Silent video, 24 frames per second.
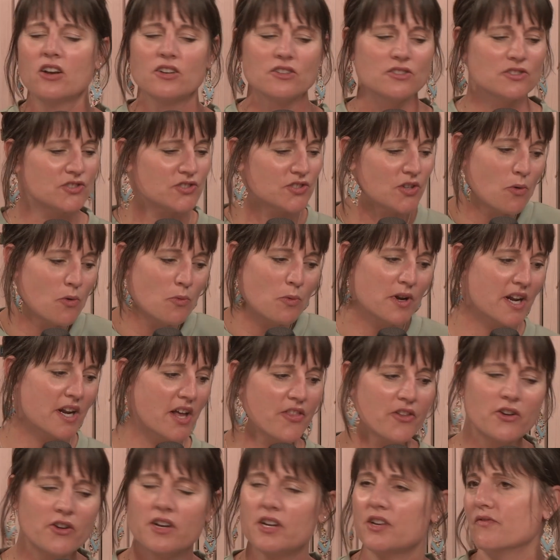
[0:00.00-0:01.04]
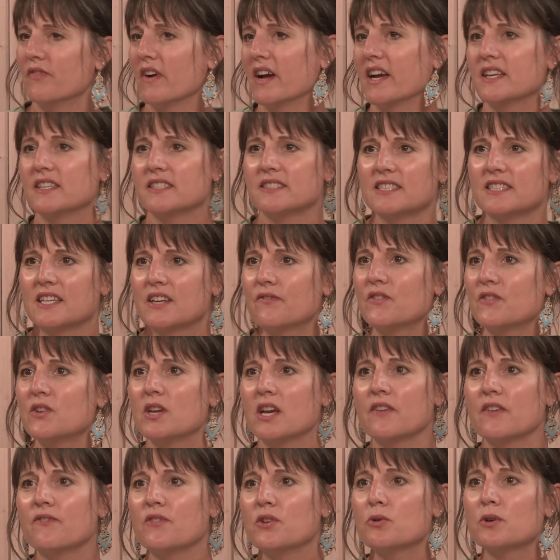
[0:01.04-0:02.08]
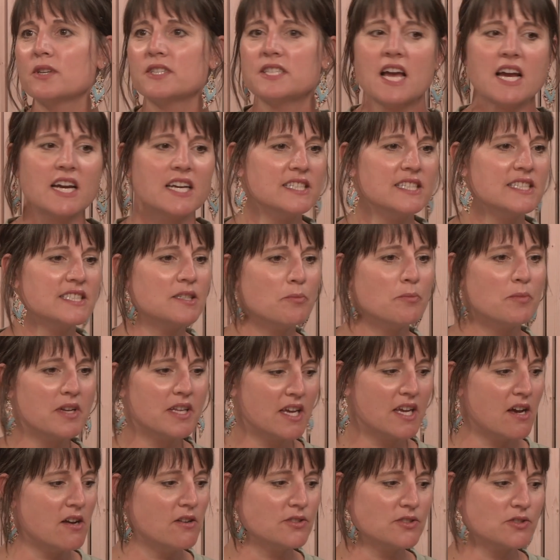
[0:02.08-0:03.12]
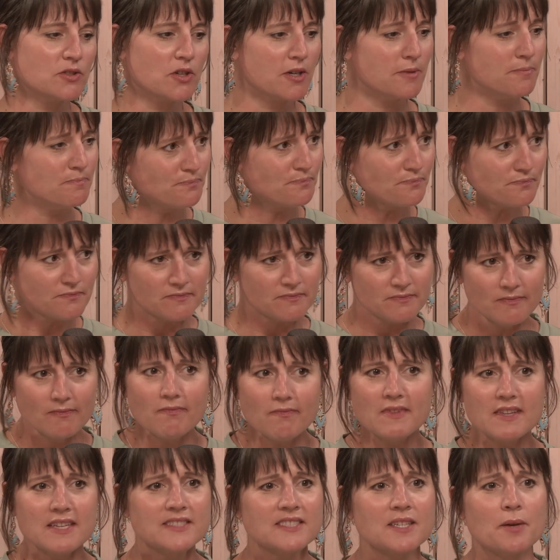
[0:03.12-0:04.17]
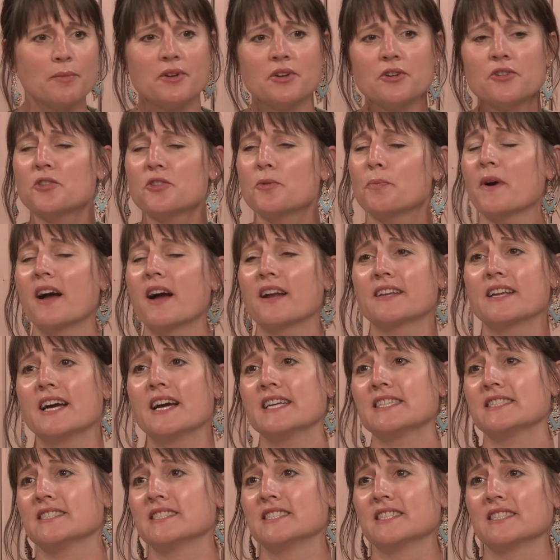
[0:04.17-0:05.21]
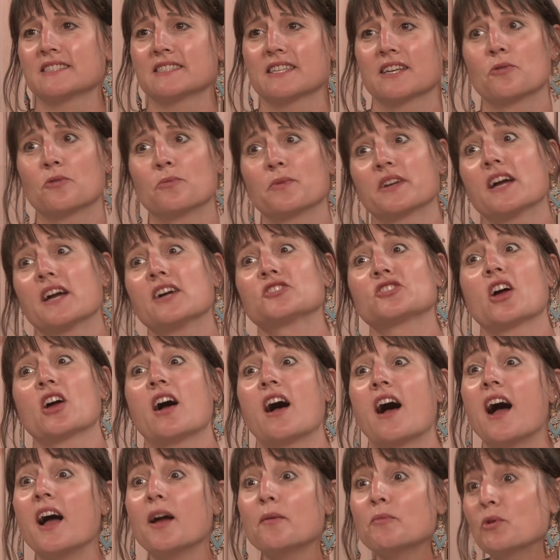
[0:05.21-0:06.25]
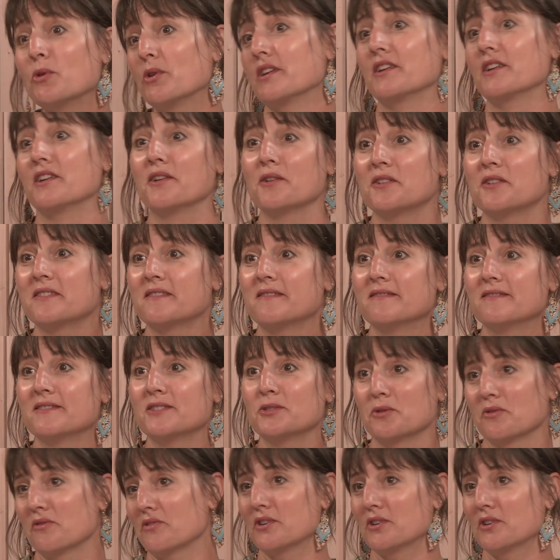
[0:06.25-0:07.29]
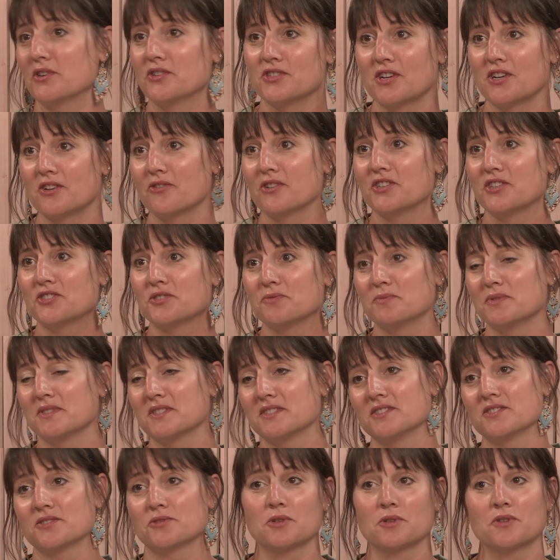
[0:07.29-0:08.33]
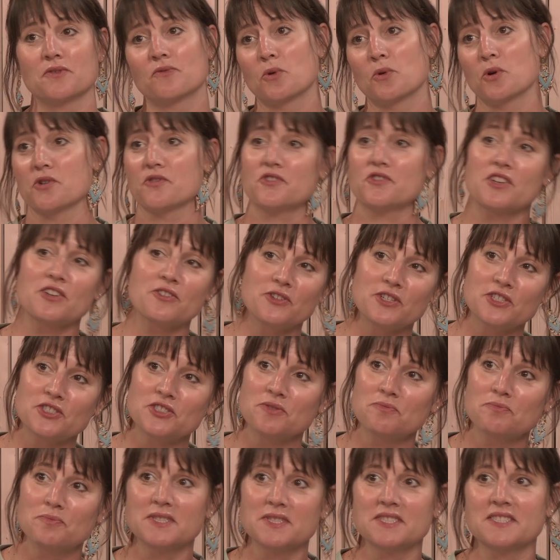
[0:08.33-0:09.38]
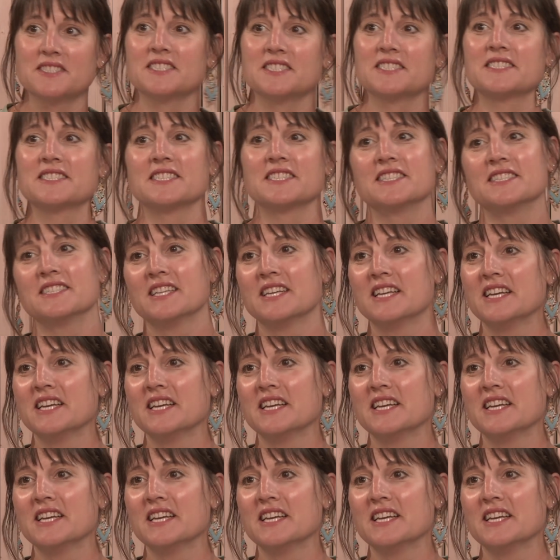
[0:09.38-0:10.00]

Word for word: So what other advice? If you if you were talking to somebody else or somebody heard the podcast and they said, "Oh my gosh, I'm going into a third generation business or a fourth generation business." Yeah. And